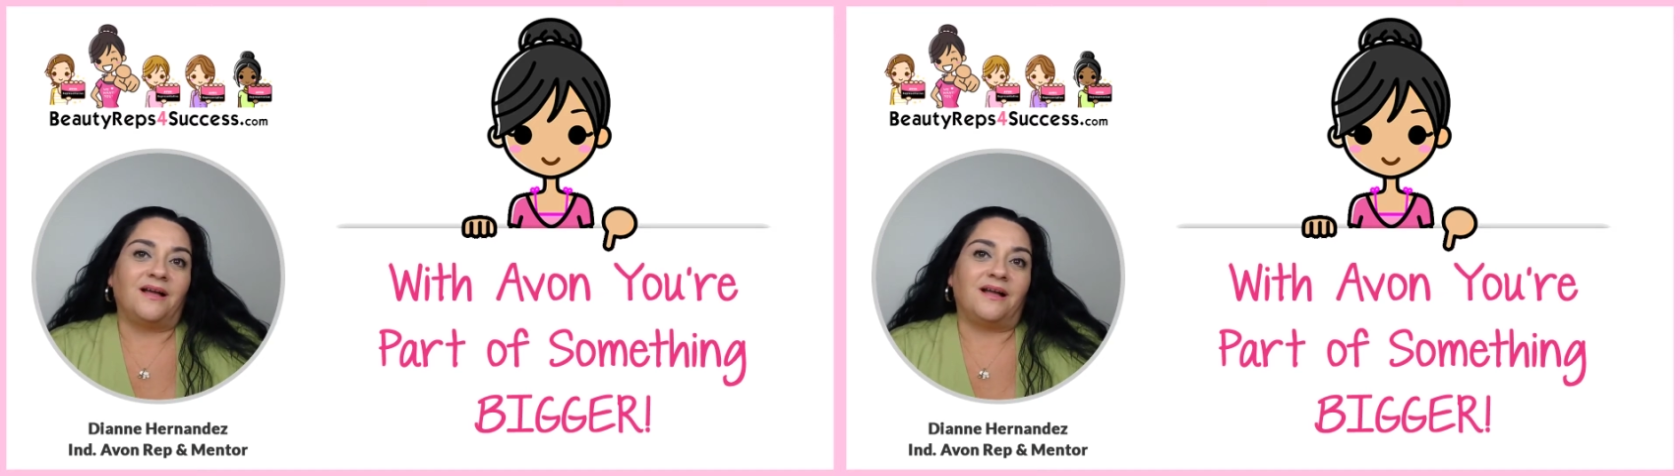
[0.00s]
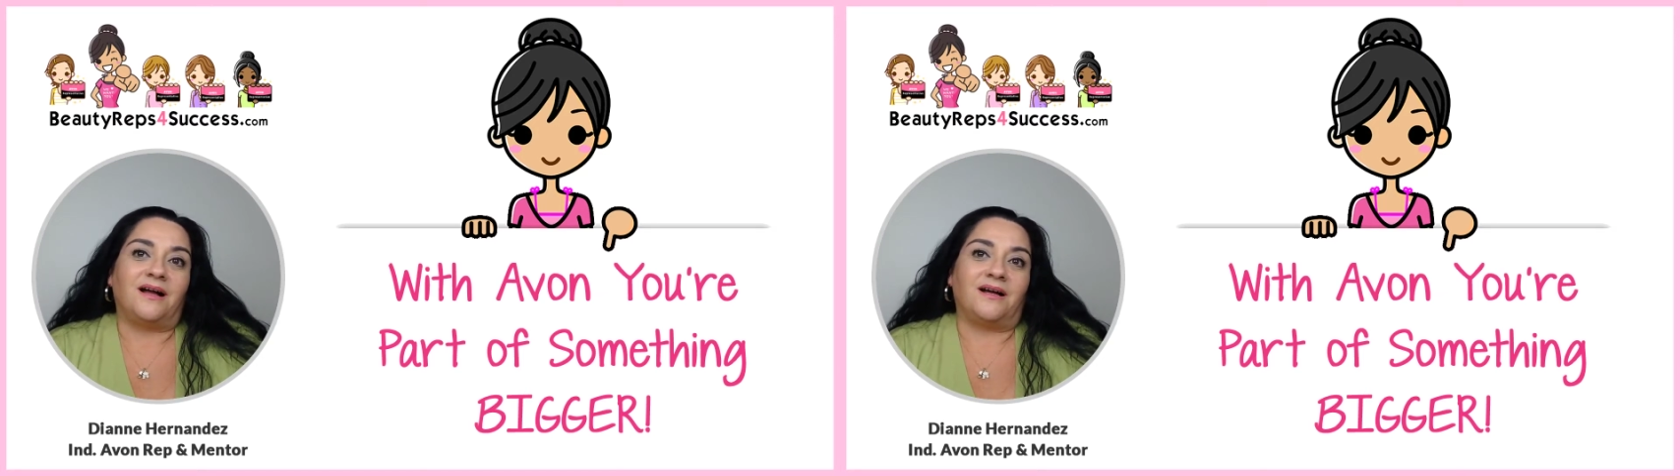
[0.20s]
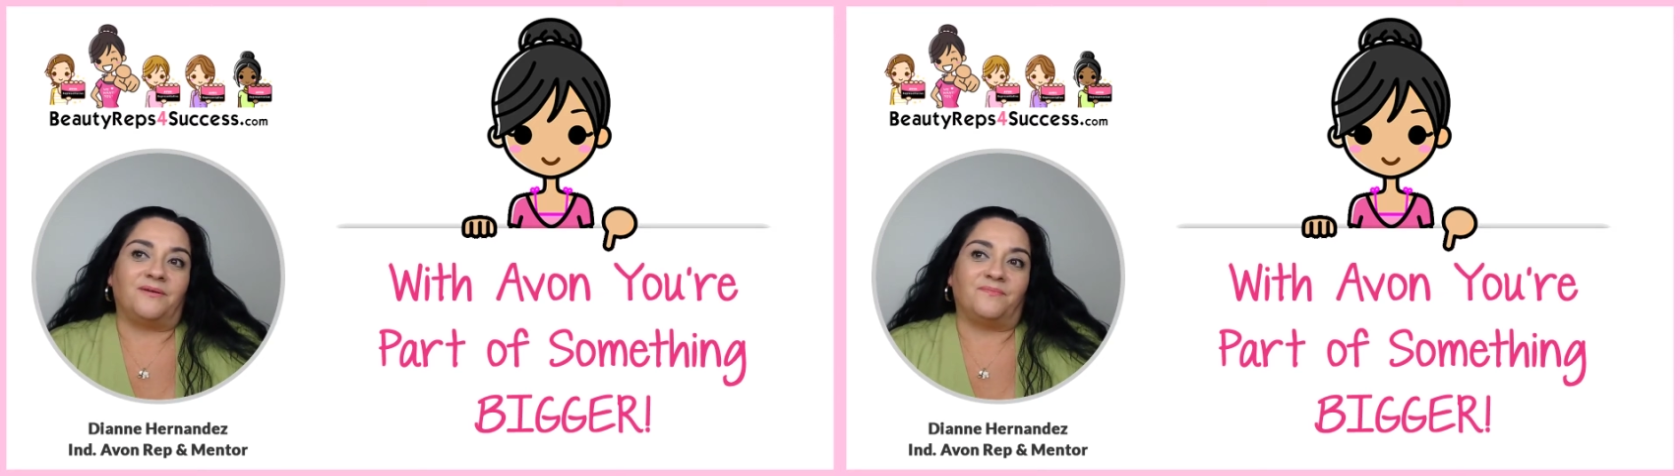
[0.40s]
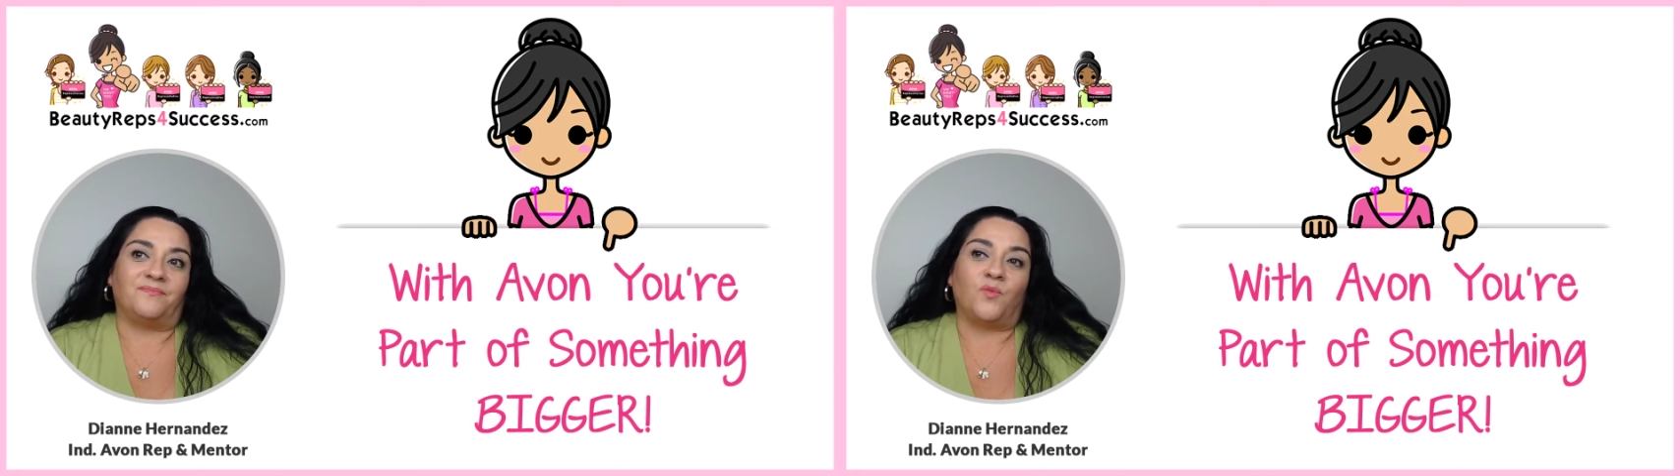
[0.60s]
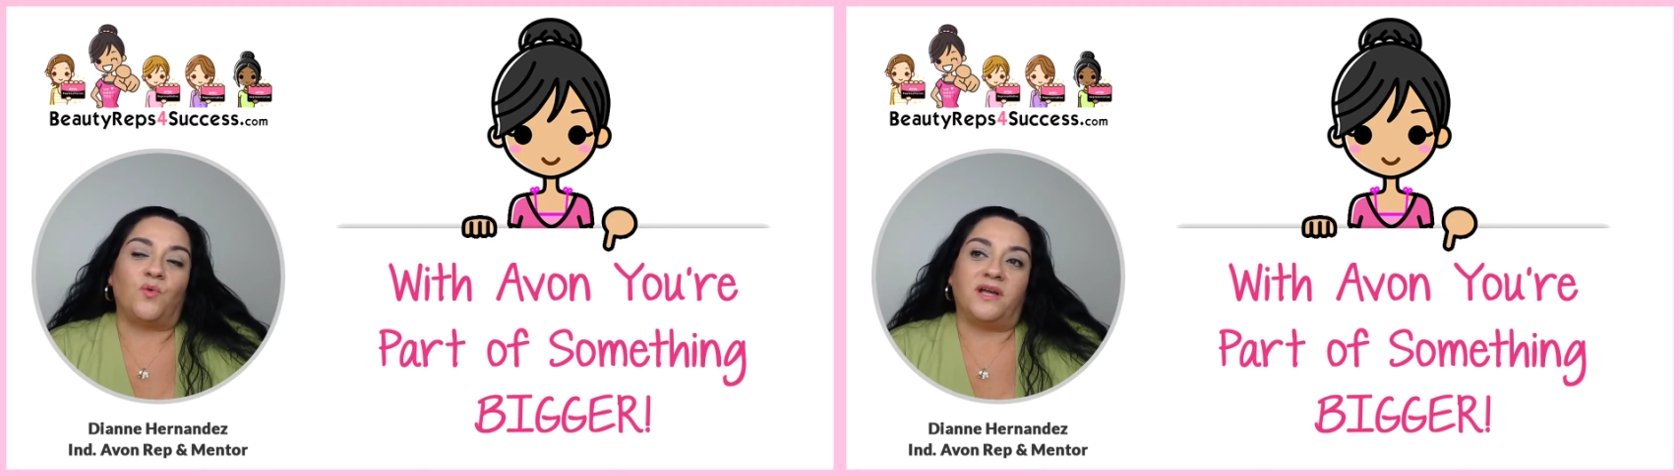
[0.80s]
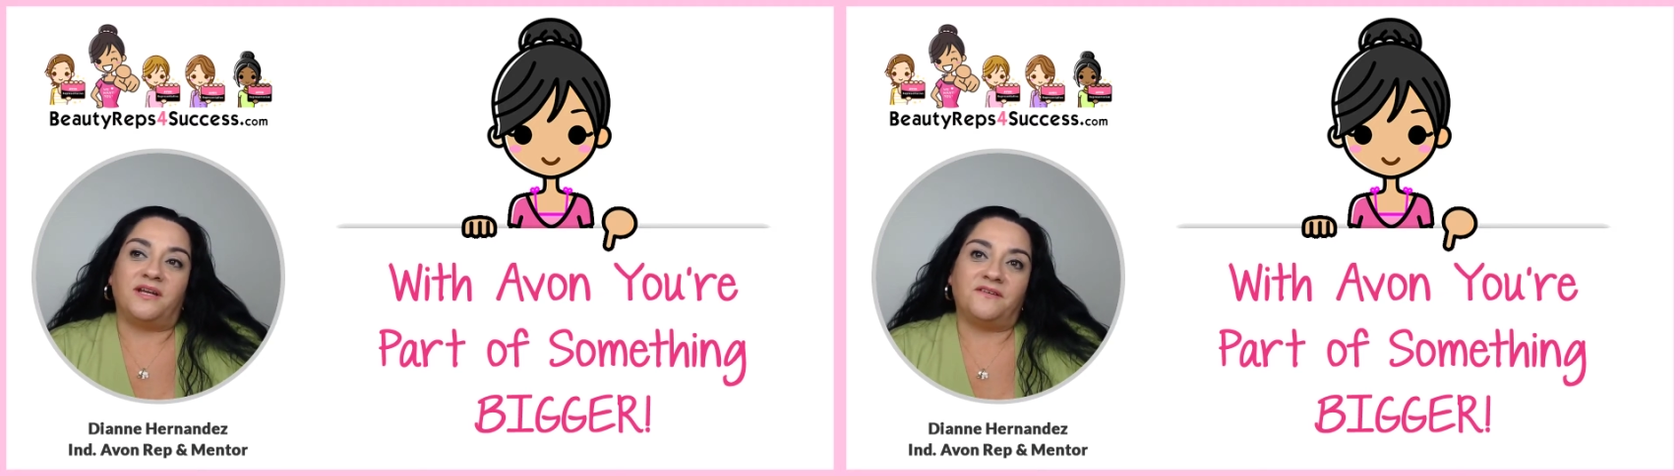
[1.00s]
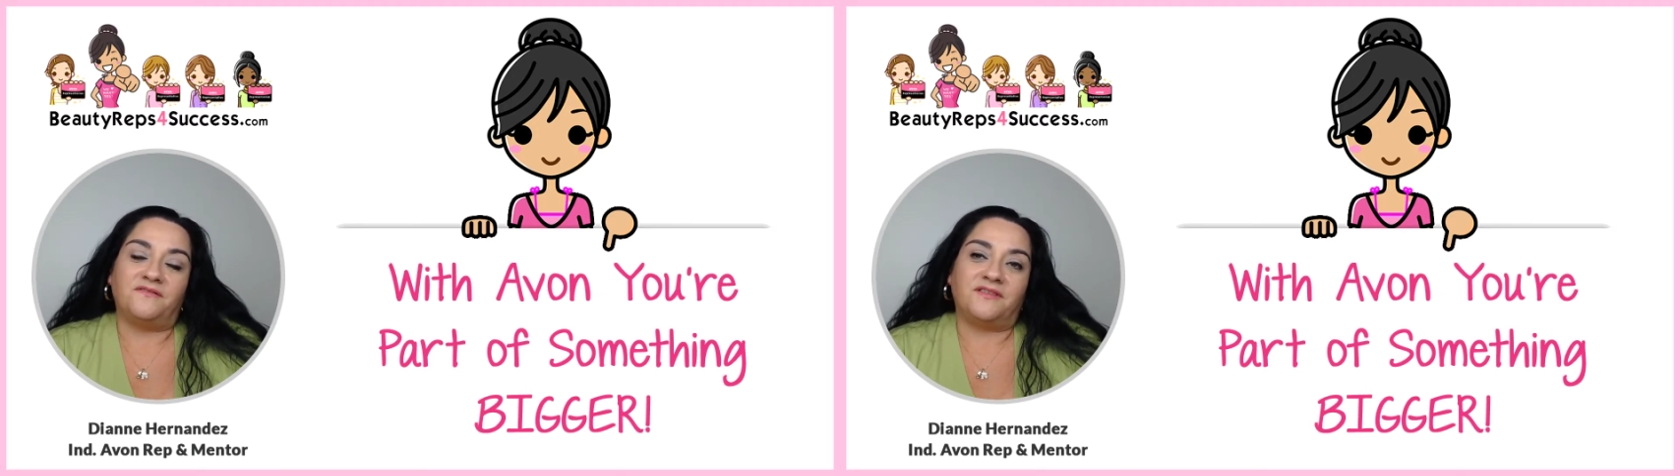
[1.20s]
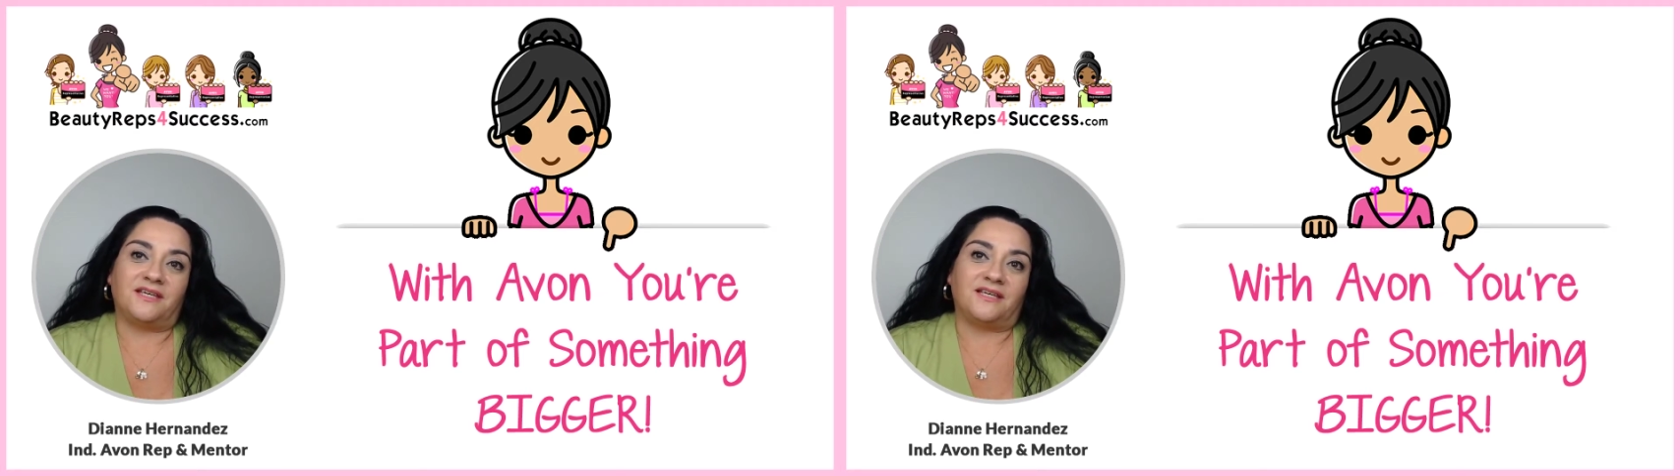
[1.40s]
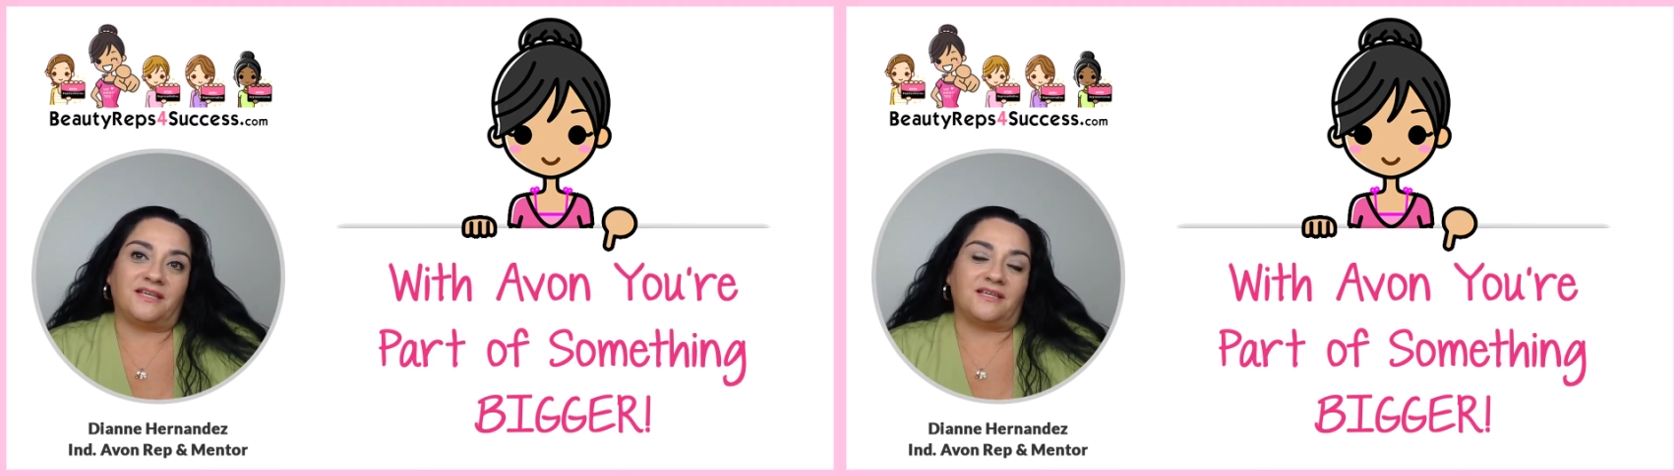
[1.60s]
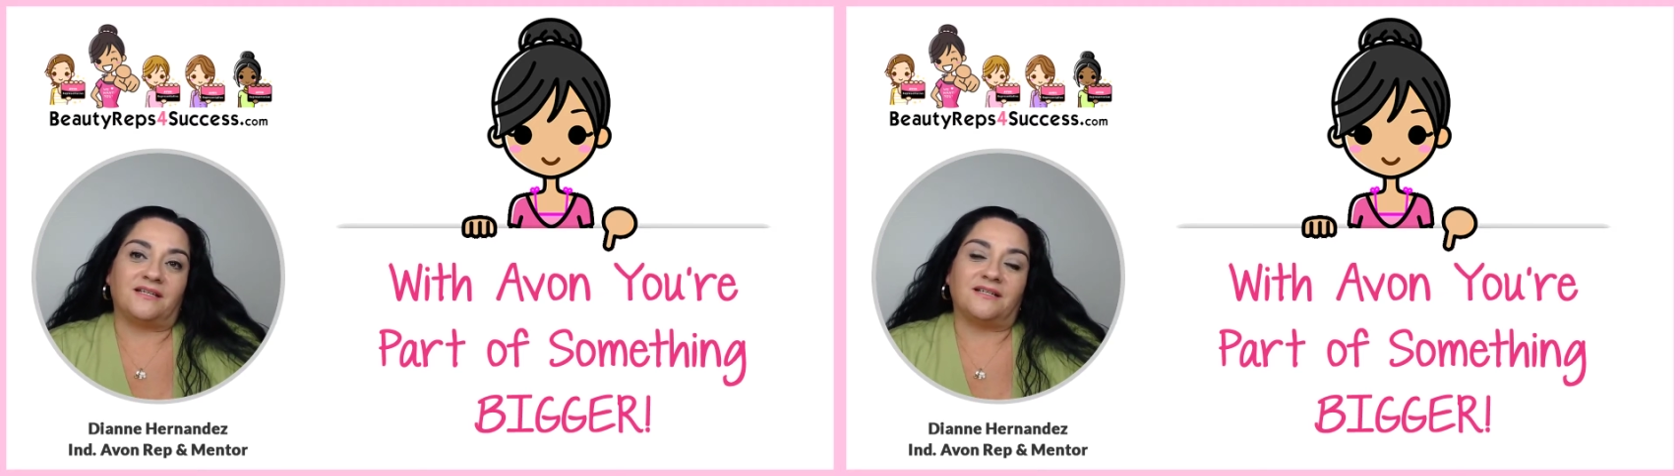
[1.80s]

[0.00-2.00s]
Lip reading: one of the